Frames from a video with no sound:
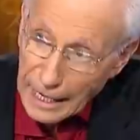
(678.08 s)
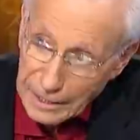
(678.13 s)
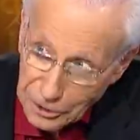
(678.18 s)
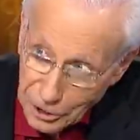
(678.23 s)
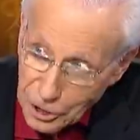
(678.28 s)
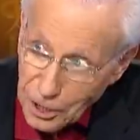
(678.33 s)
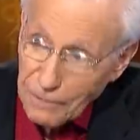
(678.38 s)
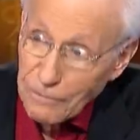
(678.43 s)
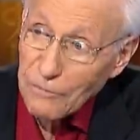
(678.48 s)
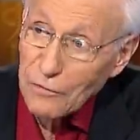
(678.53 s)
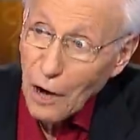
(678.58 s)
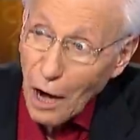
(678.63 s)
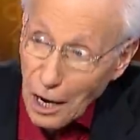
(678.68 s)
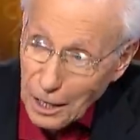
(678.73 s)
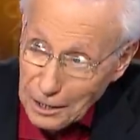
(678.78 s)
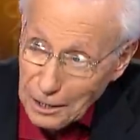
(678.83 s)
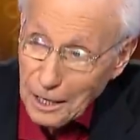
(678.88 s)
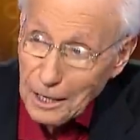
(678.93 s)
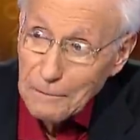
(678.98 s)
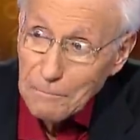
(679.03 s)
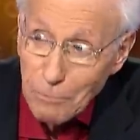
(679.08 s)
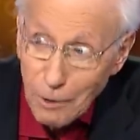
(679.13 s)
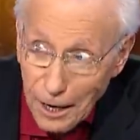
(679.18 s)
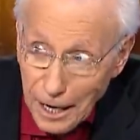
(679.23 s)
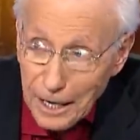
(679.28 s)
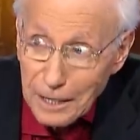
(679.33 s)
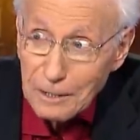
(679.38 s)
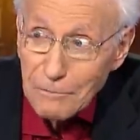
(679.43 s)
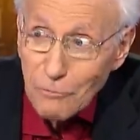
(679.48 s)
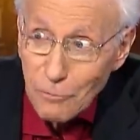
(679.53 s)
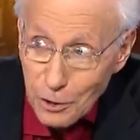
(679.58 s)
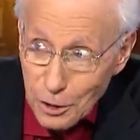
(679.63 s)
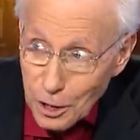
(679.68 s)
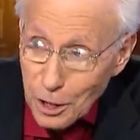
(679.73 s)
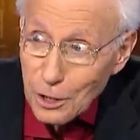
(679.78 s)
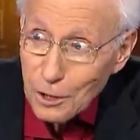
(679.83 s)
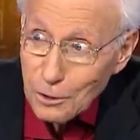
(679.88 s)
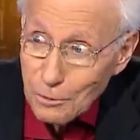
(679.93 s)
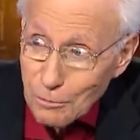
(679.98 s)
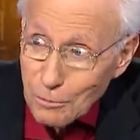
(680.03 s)
Then she finally prayed for
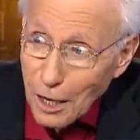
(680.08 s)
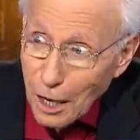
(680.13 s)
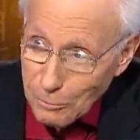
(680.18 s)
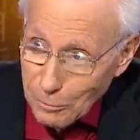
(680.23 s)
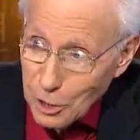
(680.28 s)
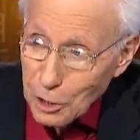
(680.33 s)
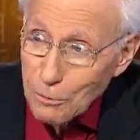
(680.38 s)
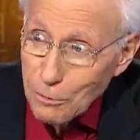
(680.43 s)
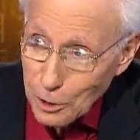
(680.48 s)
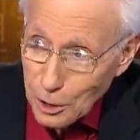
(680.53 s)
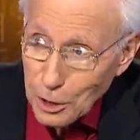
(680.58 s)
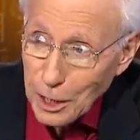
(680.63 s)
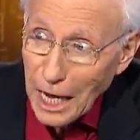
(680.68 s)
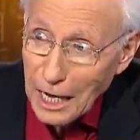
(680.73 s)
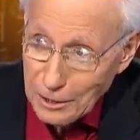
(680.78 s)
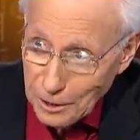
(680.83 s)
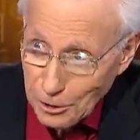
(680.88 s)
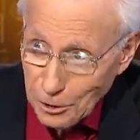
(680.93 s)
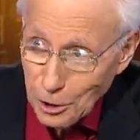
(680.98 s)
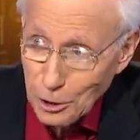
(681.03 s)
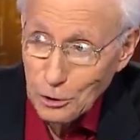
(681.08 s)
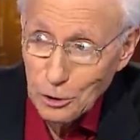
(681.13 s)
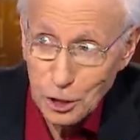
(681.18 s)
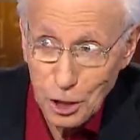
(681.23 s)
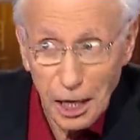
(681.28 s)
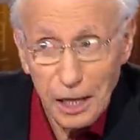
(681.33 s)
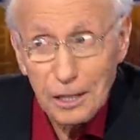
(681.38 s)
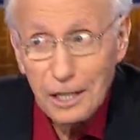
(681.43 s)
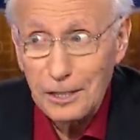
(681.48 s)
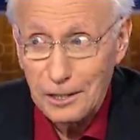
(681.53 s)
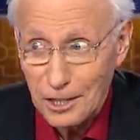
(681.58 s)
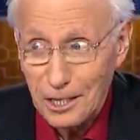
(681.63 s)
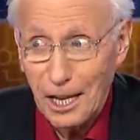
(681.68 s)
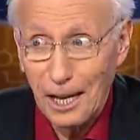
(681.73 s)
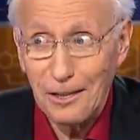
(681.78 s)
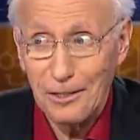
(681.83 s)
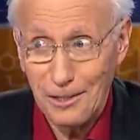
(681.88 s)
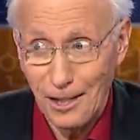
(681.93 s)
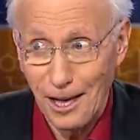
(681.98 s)
you? I mean, you were getting a little jealous, I